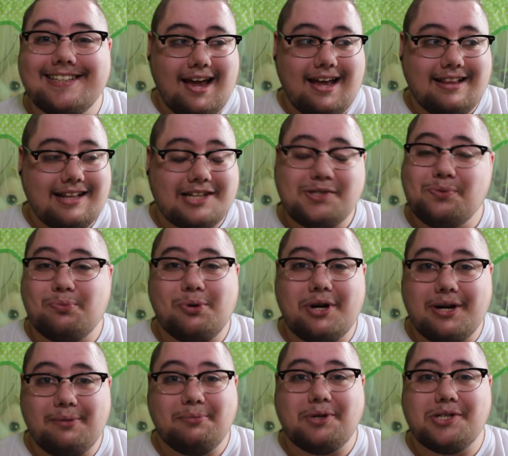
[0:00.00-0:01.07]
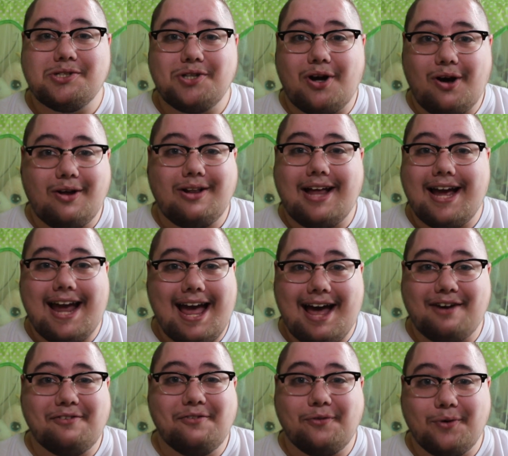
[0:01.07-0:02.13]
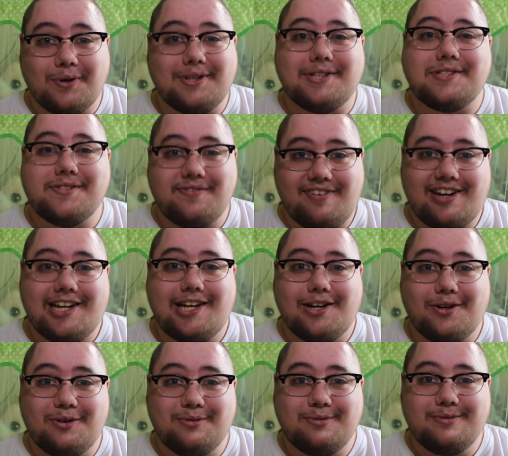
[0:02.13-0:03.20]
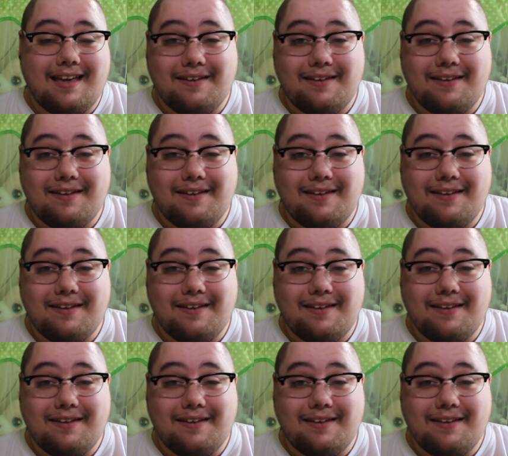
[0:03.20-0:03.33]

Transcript: and that's pretty much all I have for this video.